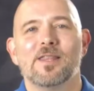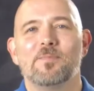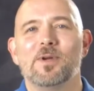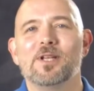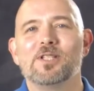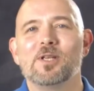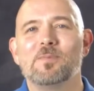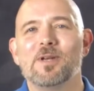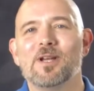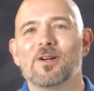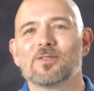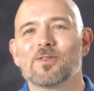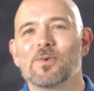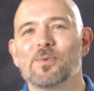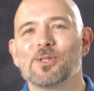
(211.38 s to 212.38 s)
The PGP
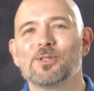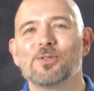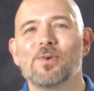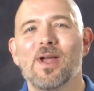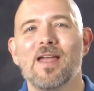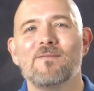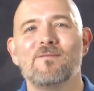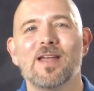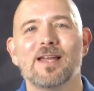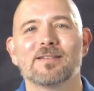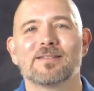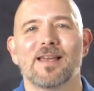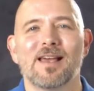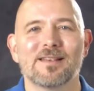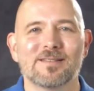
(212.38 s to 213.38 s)
Ultra will do a
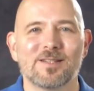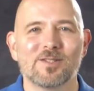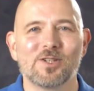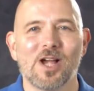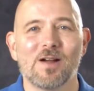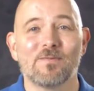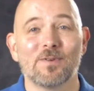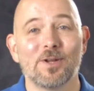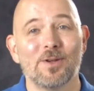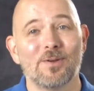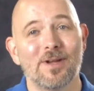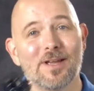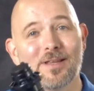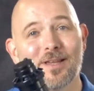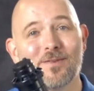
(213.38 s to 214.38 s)
fantastic job for you
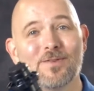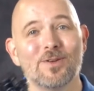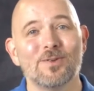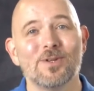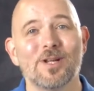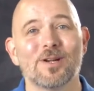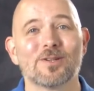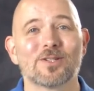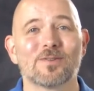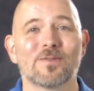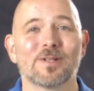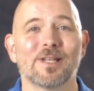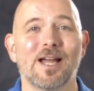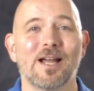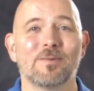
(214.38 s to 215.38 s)
and give you years of
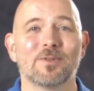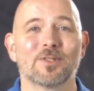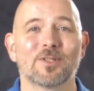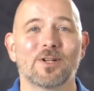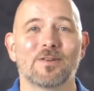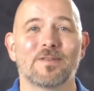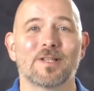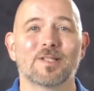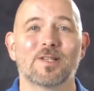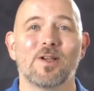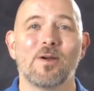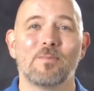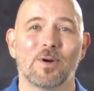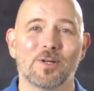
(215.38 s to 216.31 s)
reliable service.